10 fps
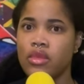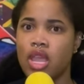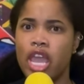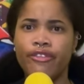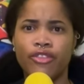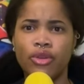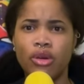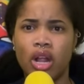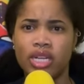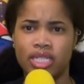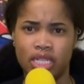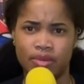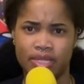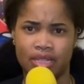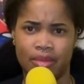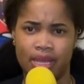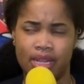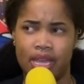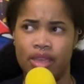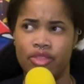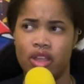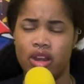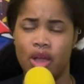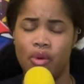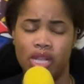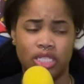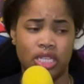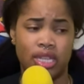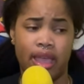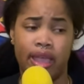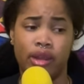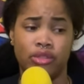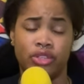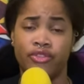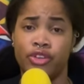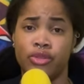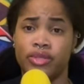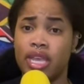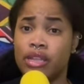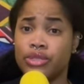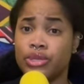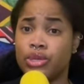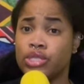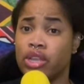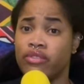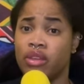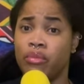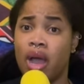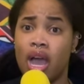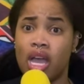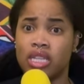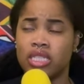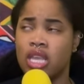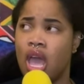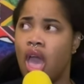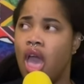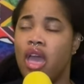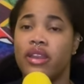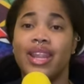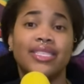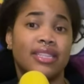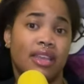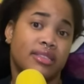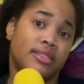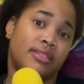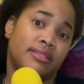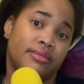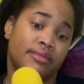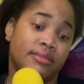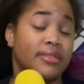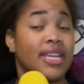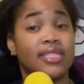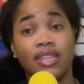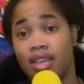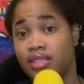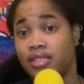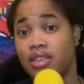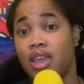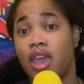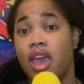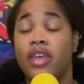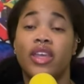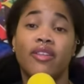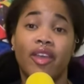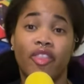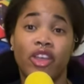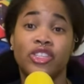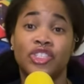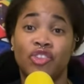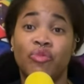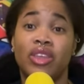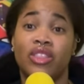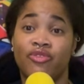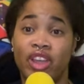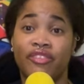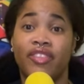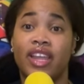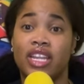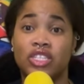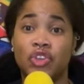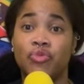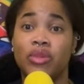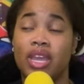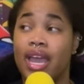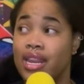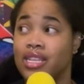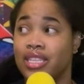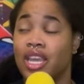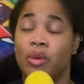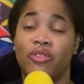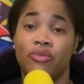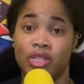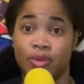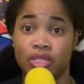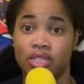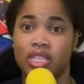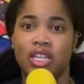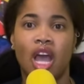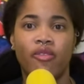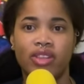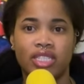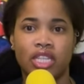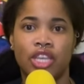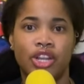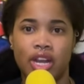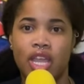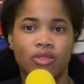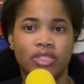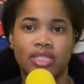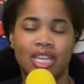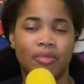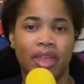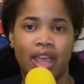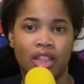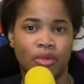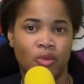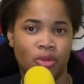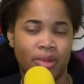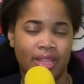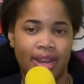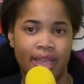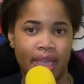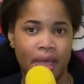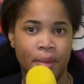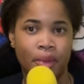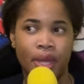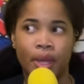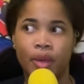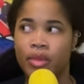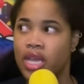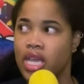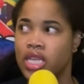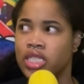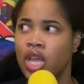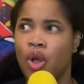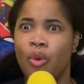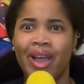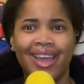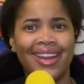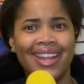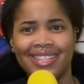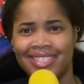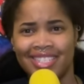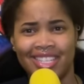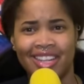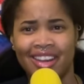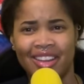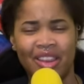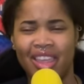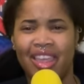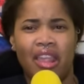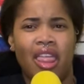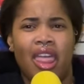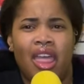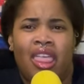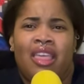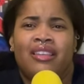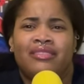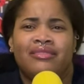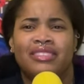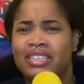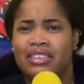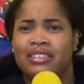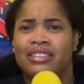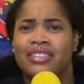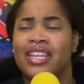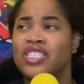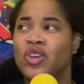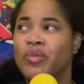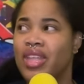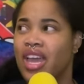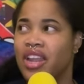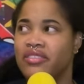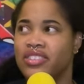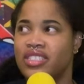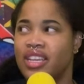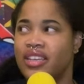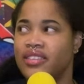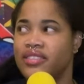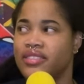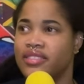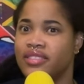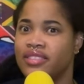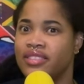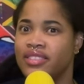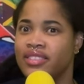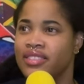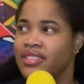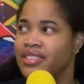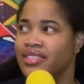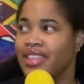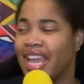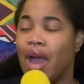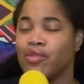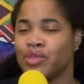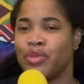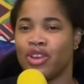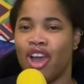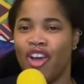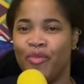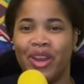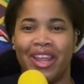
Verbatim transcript: If you are dealing with somebody and they're not washing the handles of your utensils, of the pots, that's nasty. That's nasty. And that right there should have been the red flag that told me I needed to get away from this person because obviously you're not used to the type of caliber of woman that I am because what kind of nastiness they uh, uh, they told me that and I was just like like I was put off but